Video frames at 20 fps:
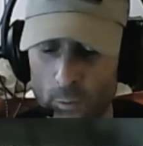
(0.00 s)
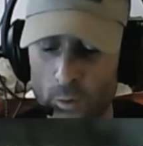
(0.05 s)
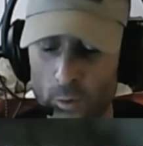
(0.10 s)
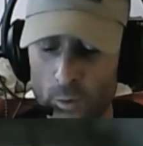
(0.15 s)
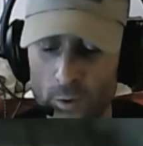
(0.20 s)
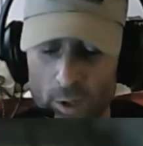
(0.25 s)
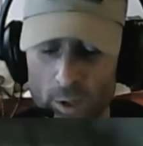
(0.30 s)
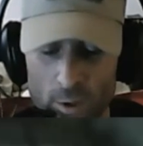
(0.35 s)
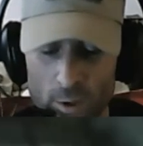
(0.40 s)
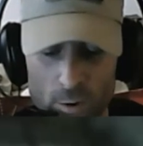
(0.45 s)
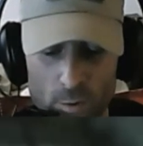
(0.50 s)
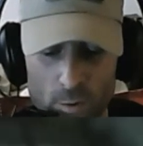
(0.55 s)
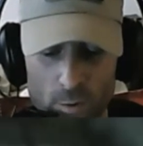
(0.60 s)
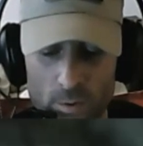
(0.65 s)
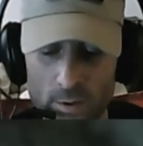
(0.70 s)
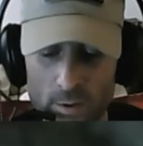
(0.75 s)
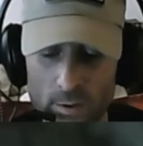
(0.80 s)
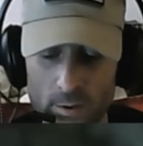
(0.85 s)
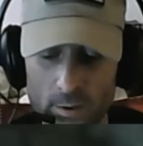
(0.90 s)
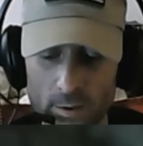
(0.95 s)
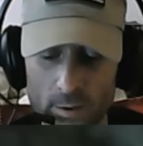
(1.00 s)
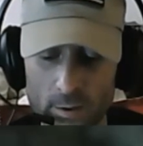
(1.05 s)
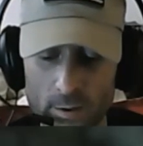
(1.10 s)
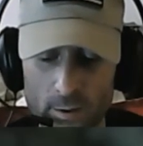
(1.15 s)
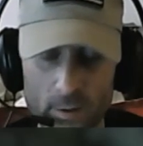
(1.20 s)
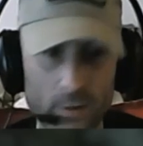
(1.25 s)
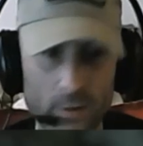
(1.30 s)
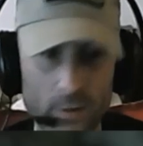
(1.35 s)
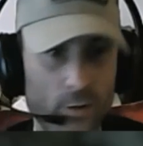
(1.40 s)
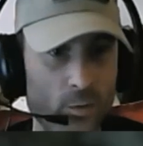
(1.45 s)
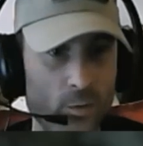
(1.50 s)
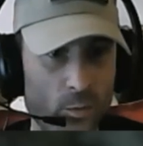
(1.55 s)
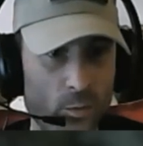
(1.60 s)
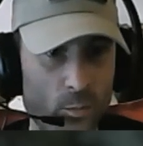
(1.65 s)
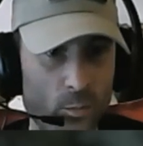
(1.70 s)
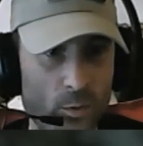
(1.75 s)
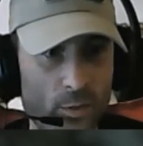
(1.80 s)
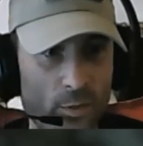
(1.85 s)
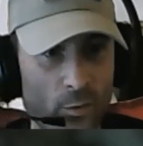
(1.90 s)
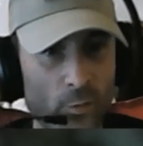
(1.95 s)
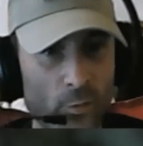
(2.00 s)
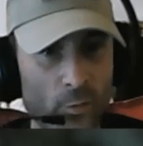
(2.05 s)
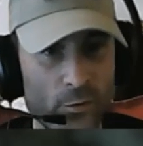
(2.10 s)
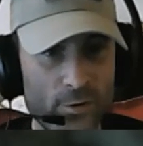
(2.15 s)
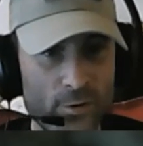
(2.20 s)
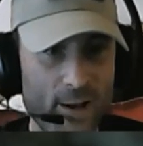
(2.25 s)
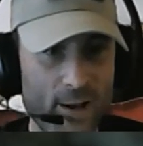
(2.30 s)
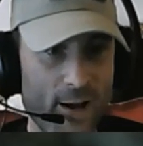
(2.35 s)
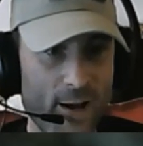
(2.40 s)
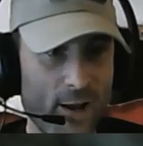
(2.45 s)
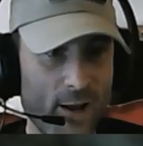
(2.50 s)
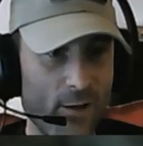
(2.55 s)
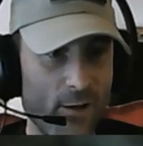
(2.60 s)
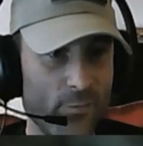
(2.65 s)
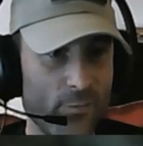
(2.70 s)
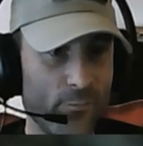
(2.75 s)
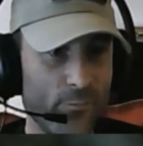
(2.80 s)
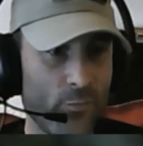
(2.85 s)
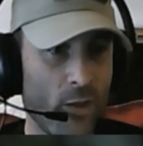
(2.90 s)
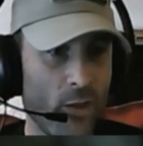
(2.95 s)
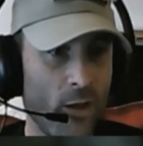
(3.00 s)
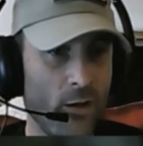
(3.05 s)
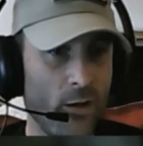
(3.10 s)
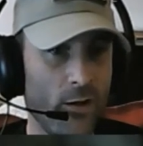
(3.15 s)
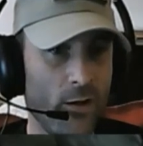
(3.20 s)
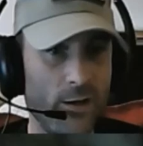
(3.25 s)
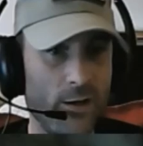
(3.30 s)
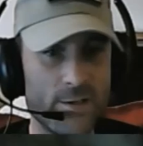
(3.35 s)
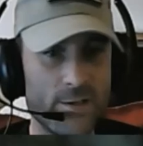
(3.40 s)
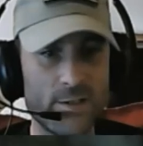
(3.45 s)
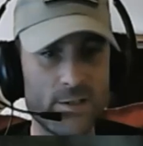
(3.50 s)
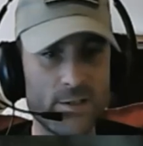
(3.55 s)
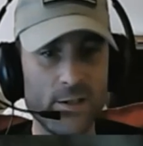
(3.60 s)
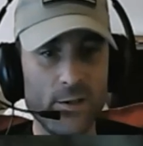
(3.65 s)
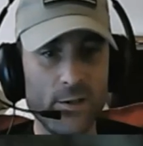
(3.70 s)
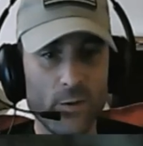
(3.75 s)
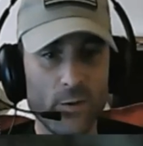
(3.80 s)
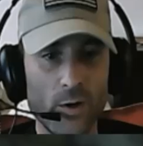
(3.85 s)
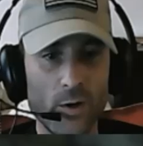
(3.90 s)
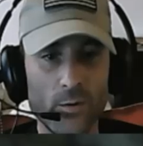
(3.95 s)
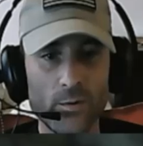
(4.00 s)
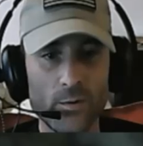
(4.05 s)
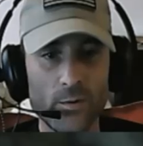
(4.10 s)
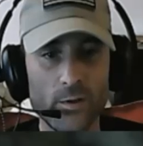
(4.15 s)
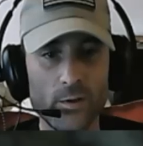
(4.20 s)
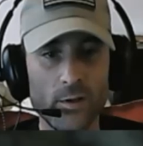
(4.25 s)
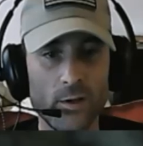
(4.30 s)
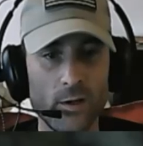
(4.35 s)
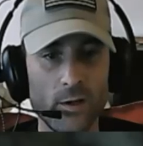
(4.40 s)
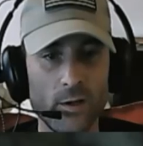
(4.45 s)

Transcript: But we'll go with our old stand-down. Instant Hero.